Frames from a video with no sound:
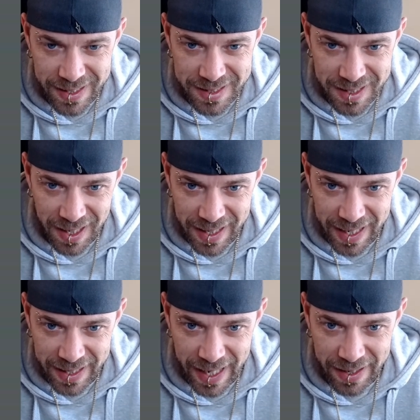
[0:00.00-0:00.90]
Tongue
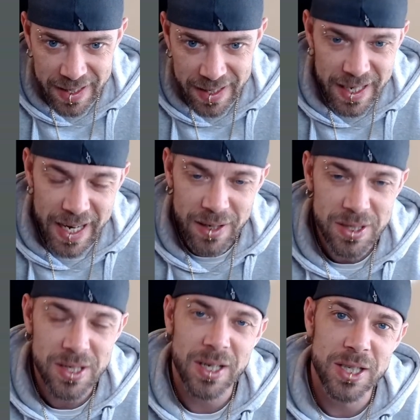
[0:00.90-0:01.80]
hanging out. He
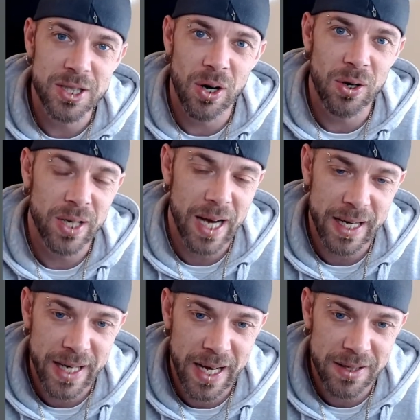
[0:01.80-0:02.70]
looks like a dog
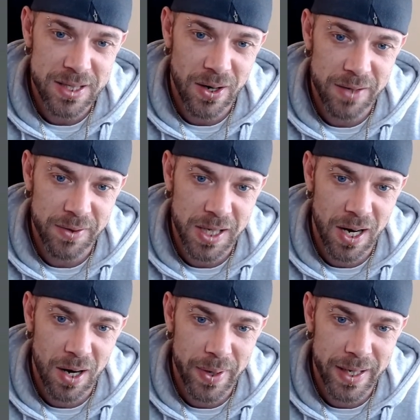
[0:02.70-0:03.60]
hanging out the side of a
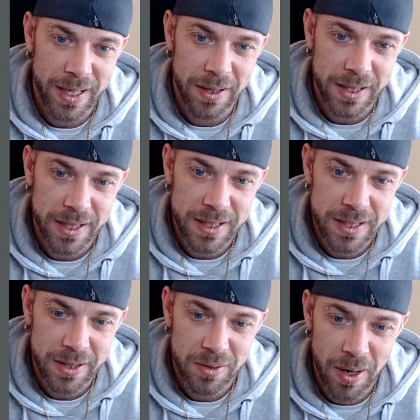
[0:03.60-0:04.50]
car window, doesn't he? You
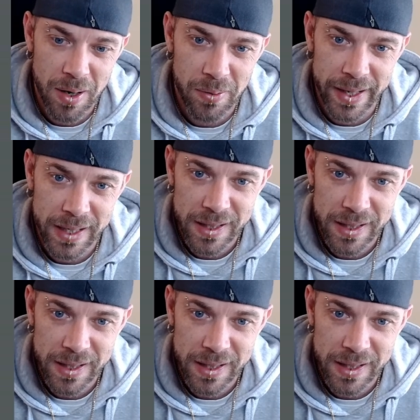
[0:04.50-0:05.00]
see on the motorway.